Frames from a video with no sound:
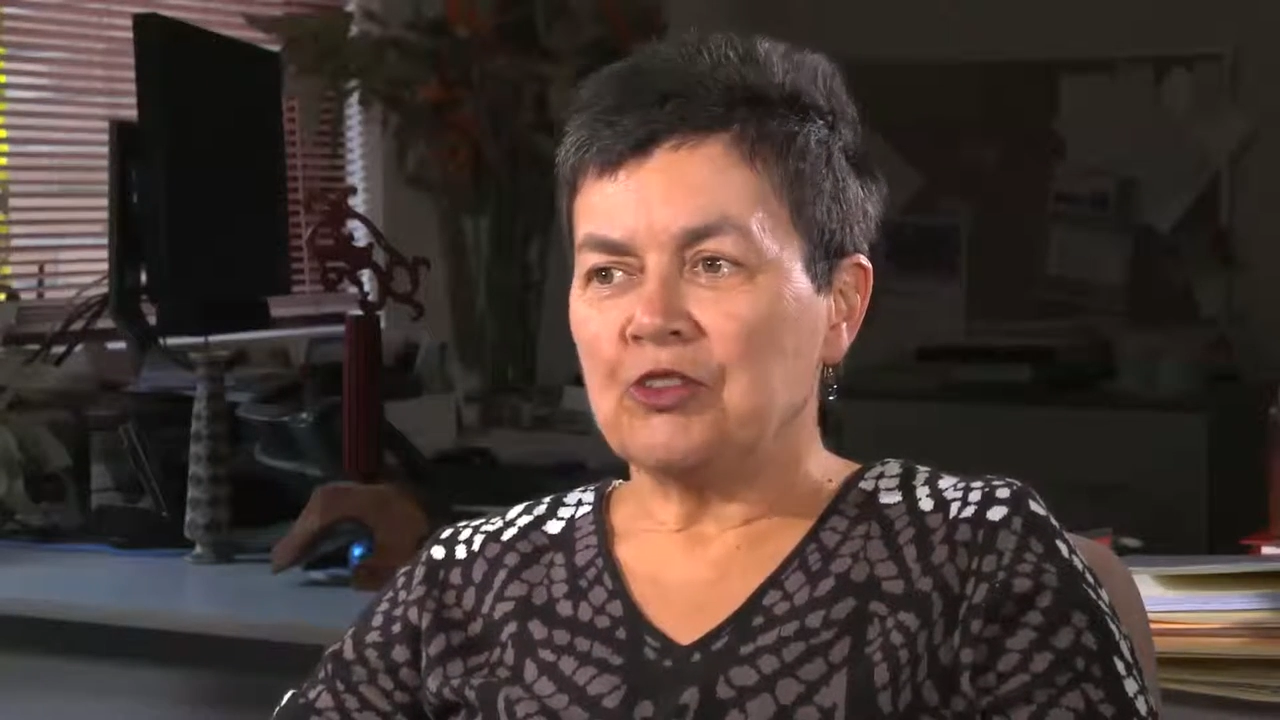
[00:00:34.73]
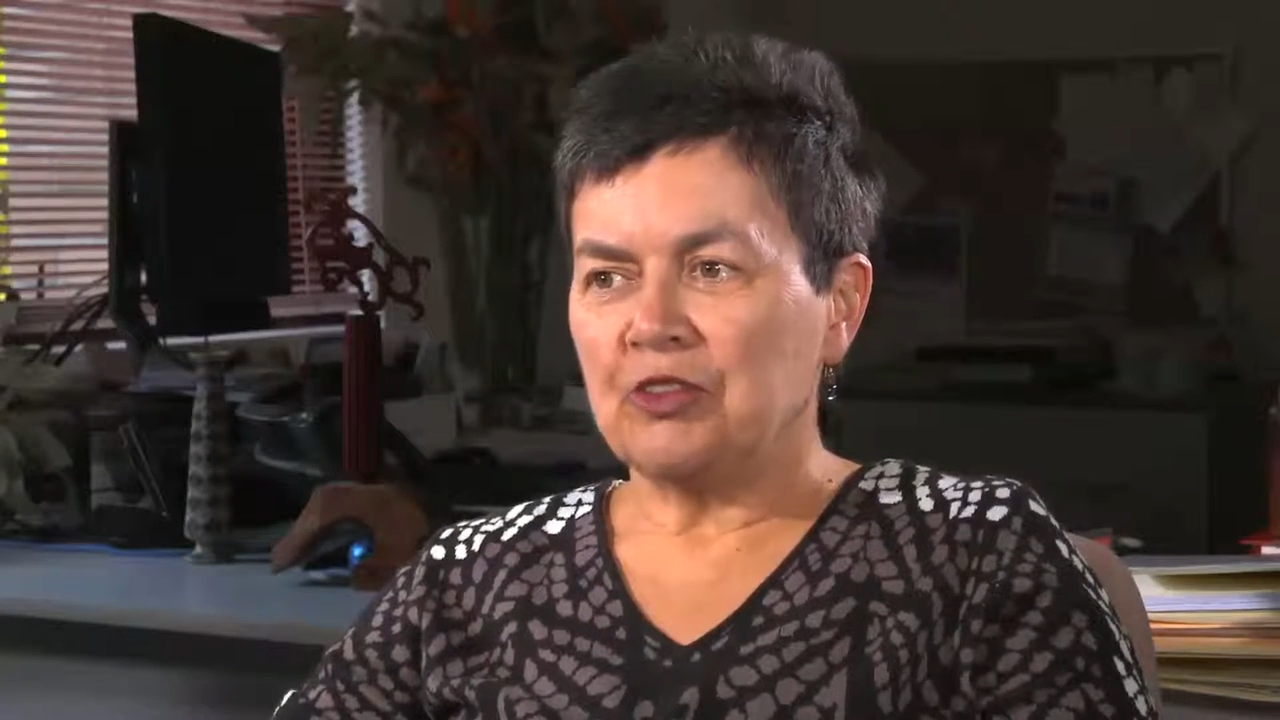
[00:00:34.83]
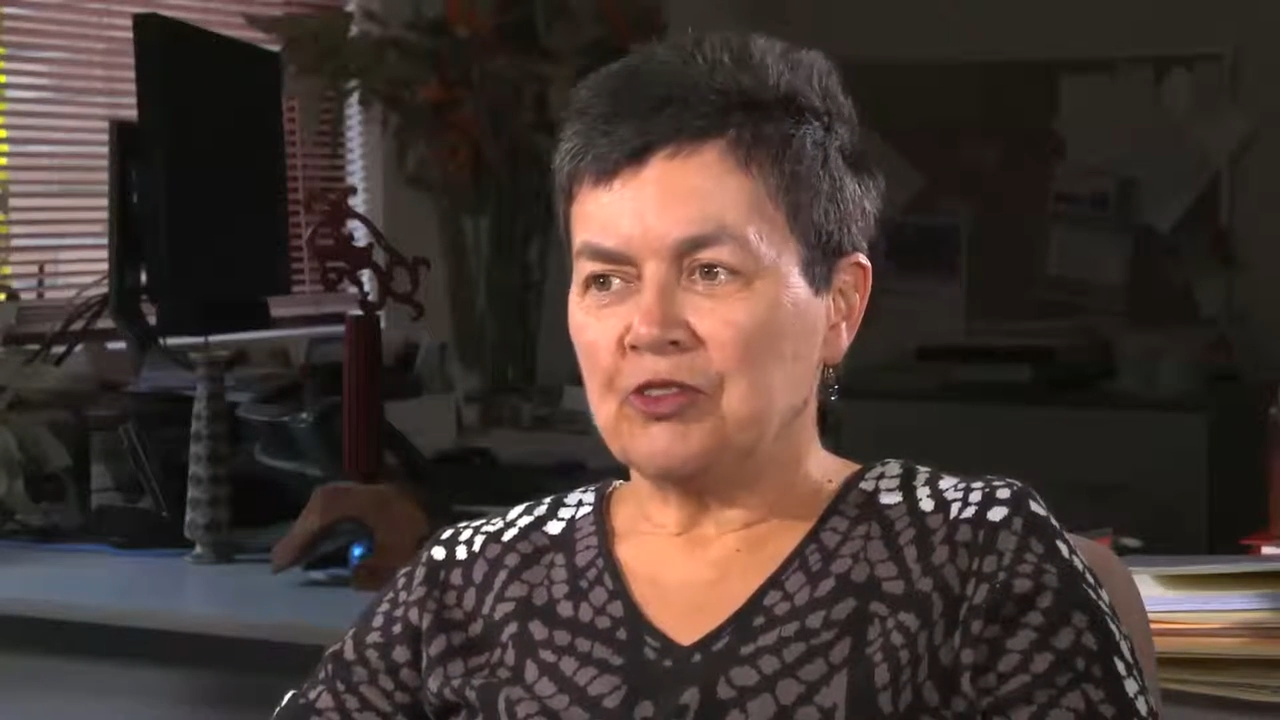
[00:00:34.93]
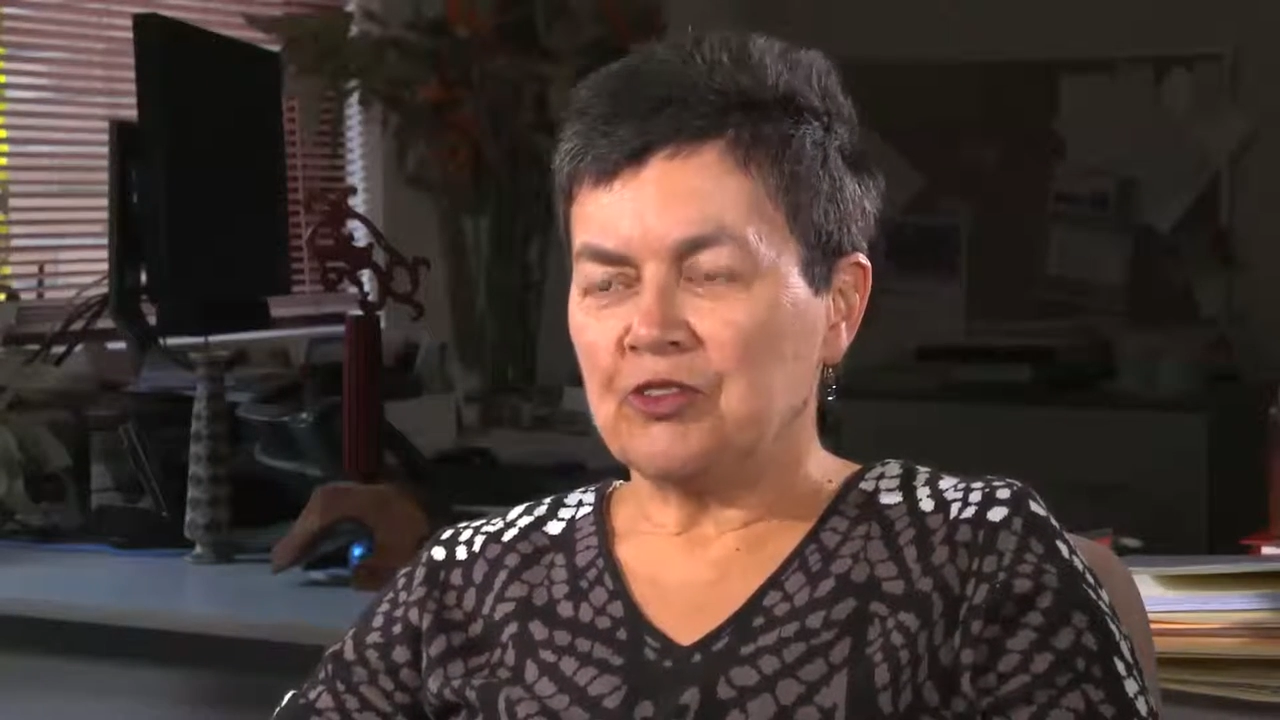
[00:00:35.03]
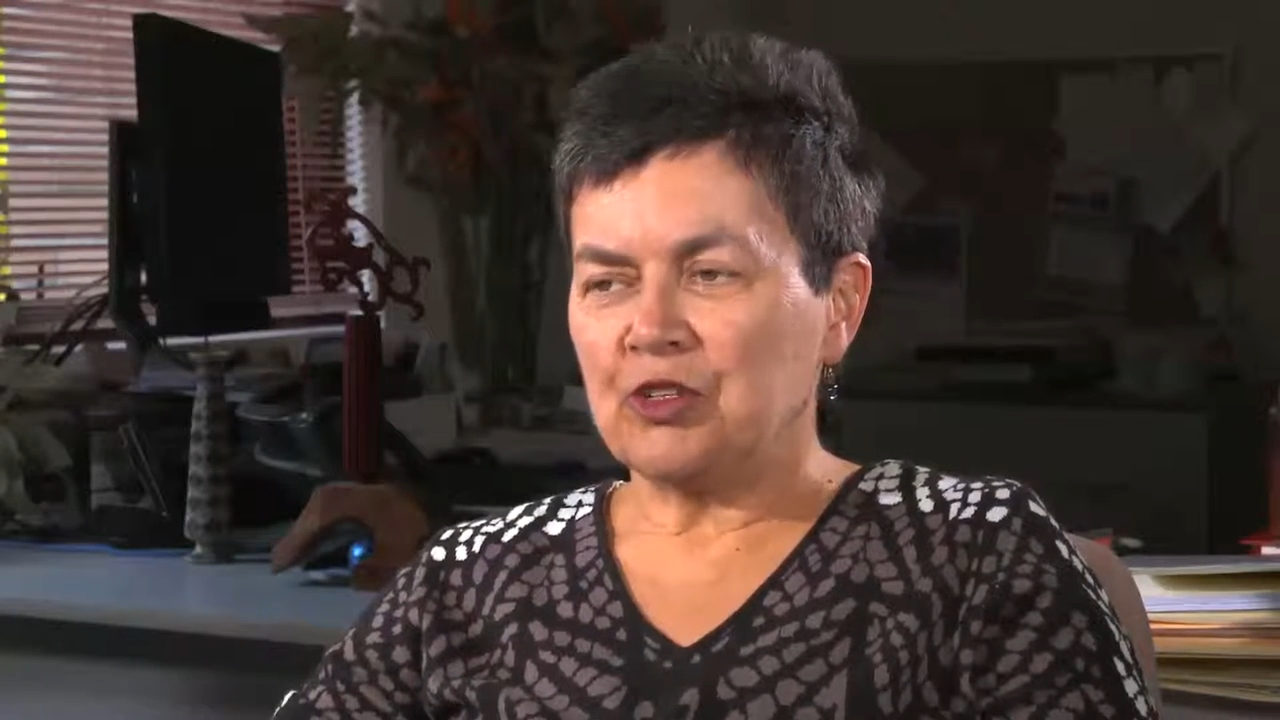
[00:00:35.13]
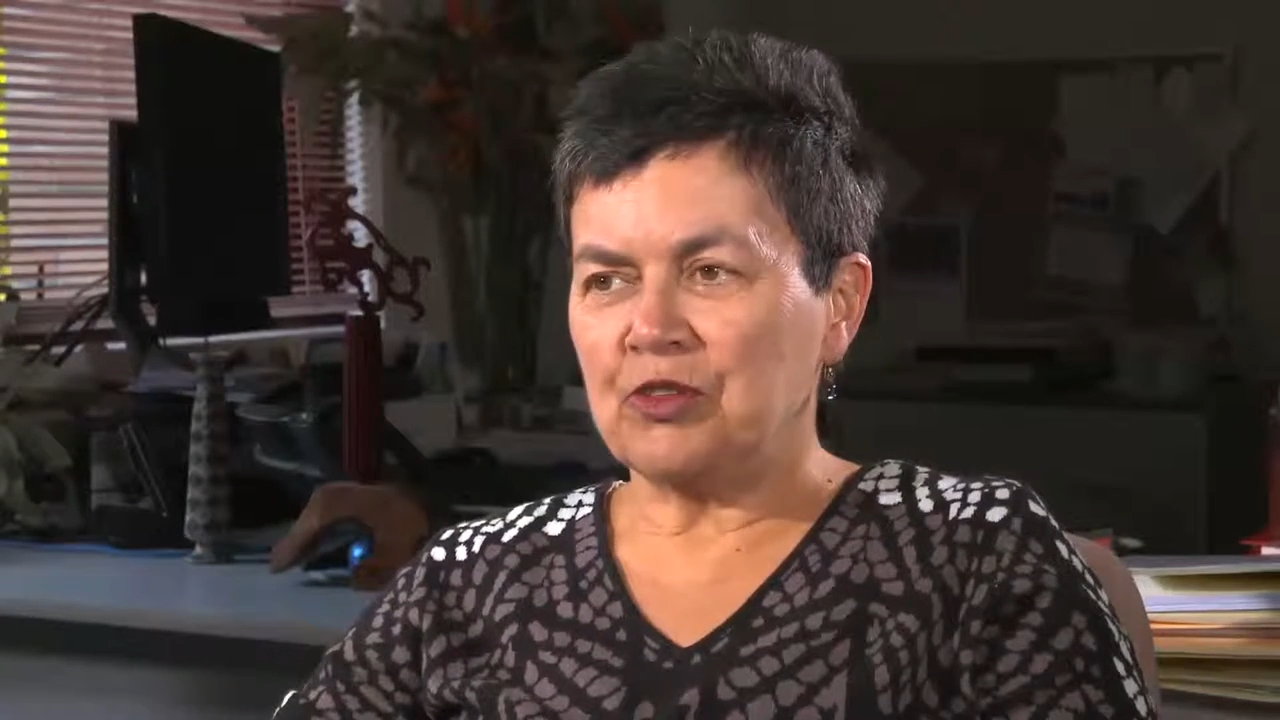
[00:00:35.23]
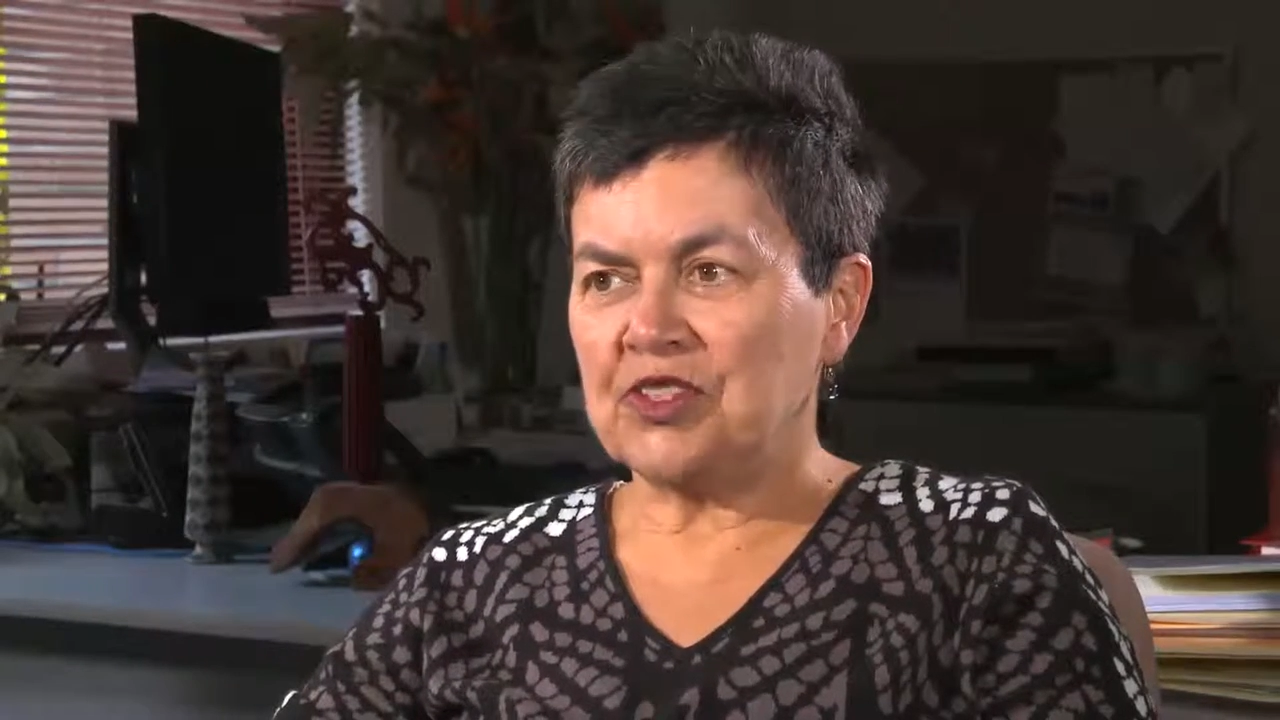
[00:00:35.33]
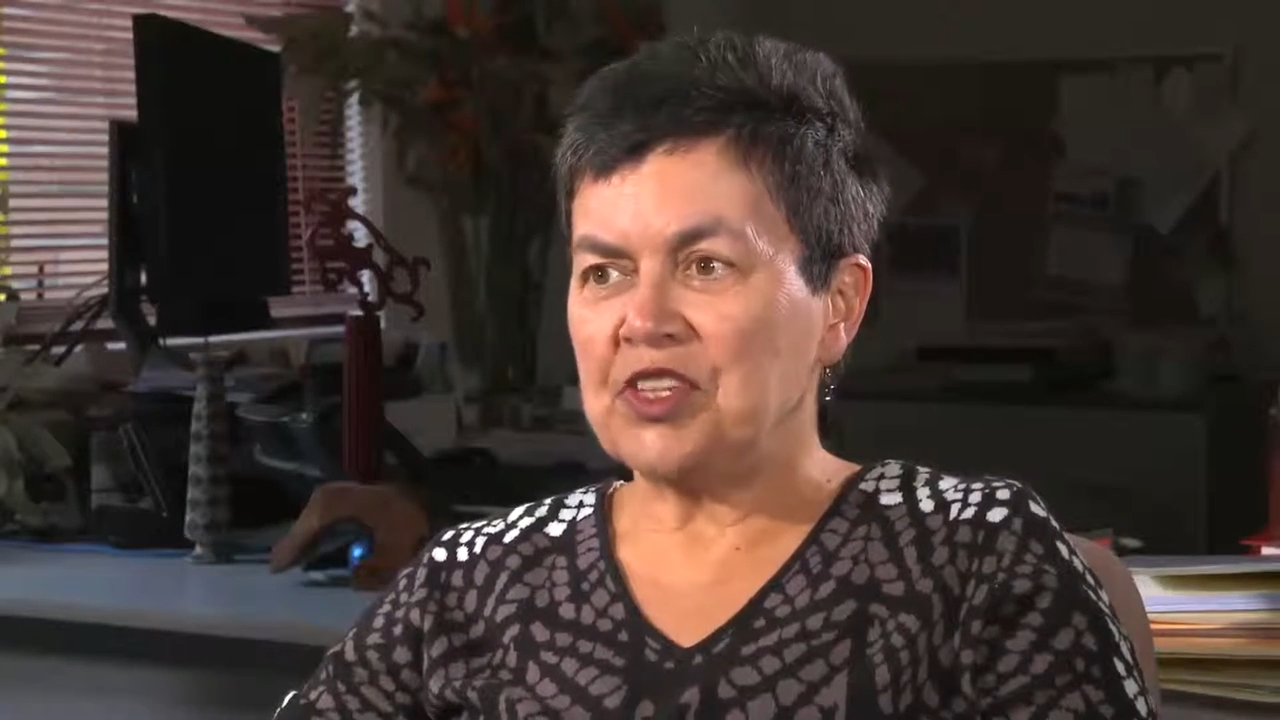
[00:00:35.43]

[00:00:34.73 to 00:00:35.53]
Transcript: the